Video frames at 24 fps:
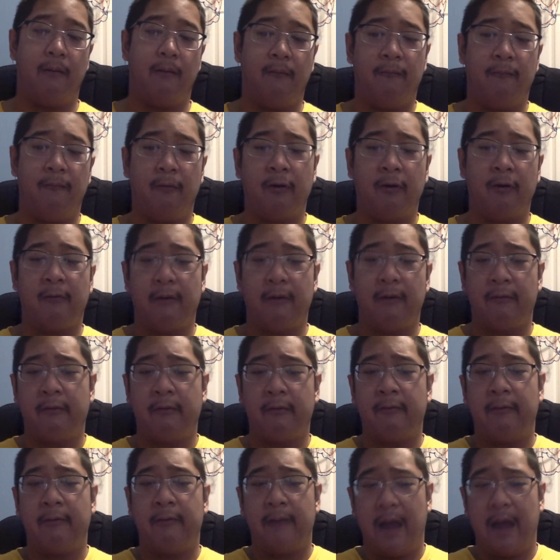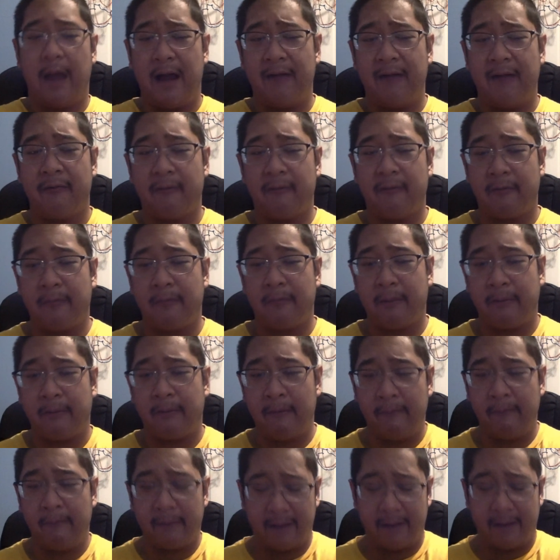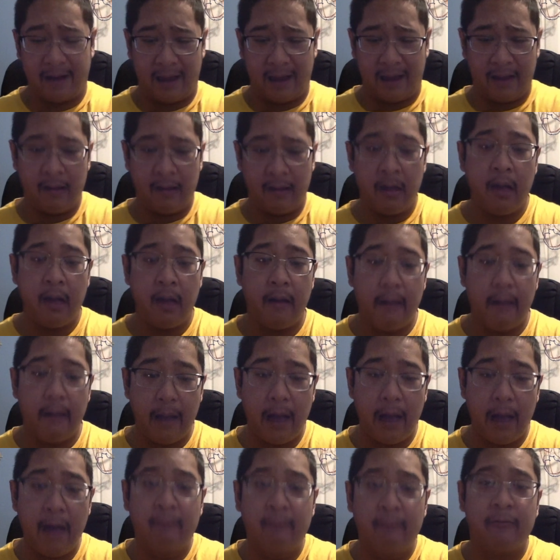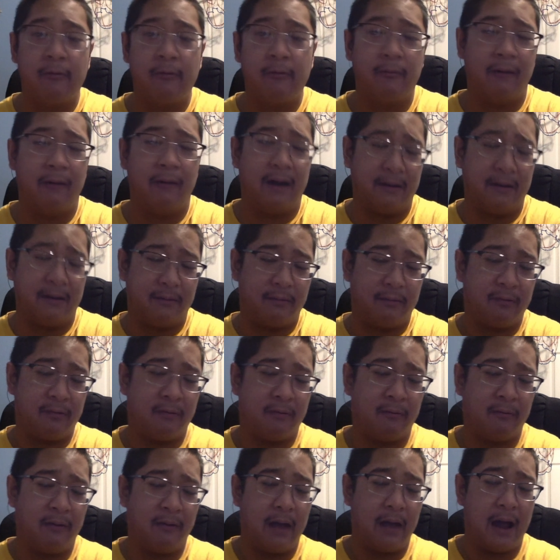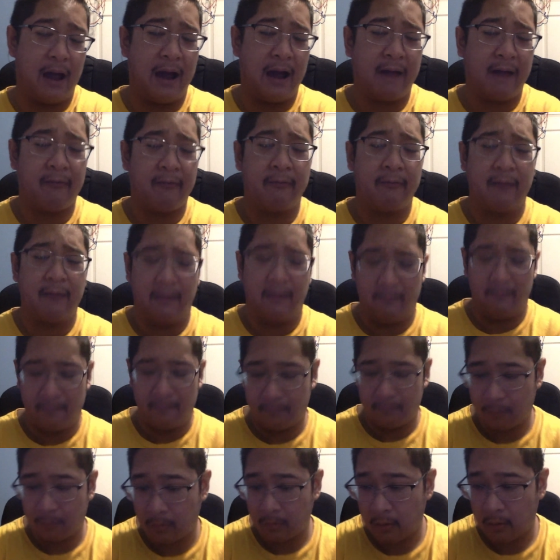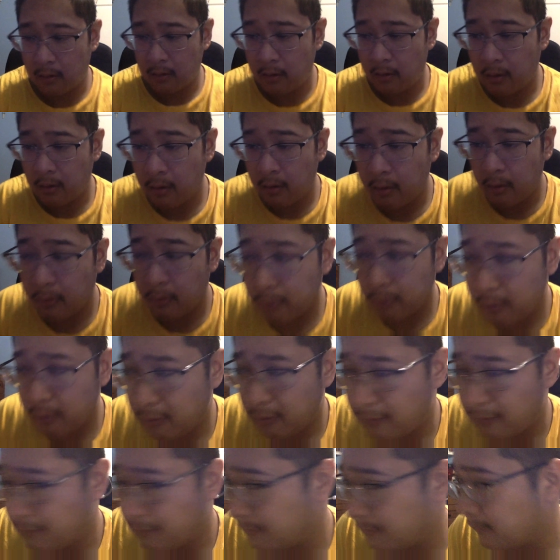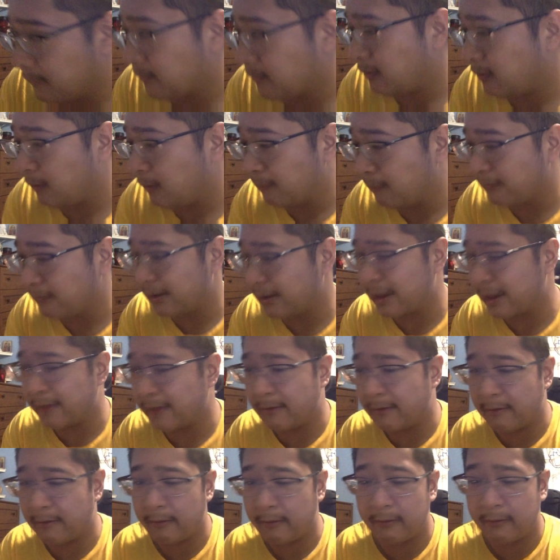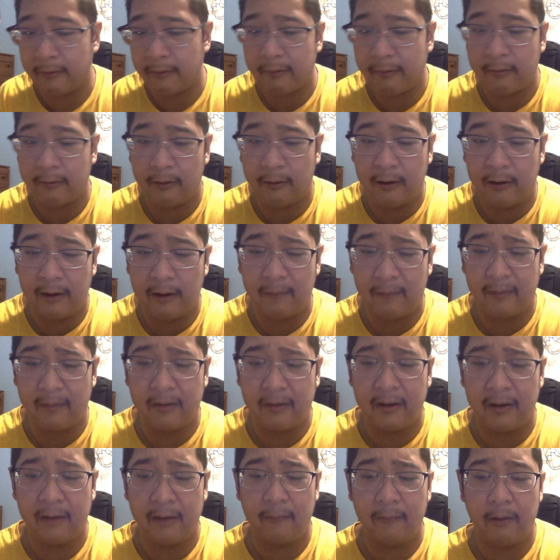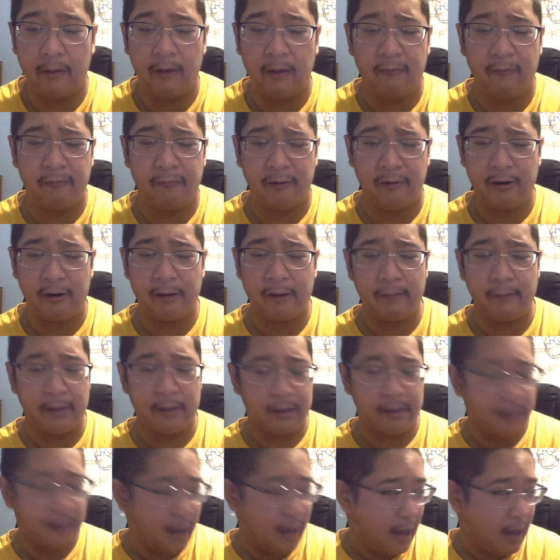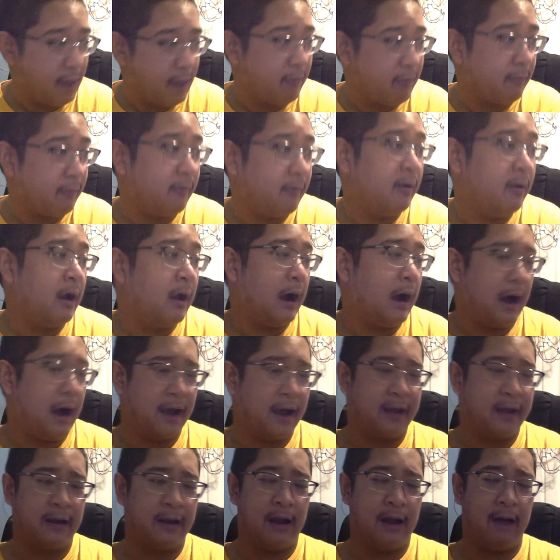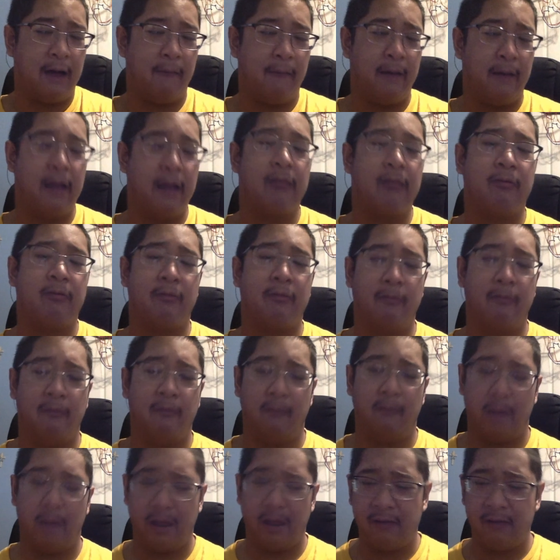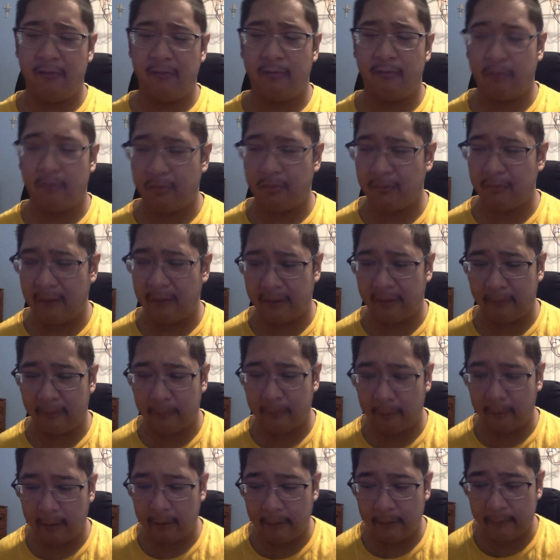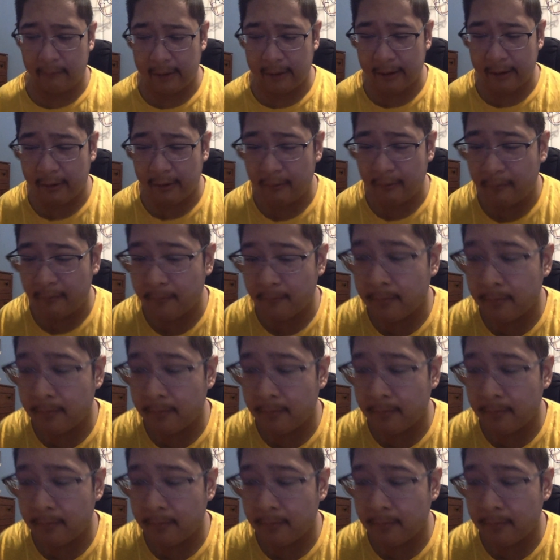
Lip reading: for questions and answers specifically if you want to ask them. So hopefully this is the start of a good journey with you guys. I cannot wait to explore it with you.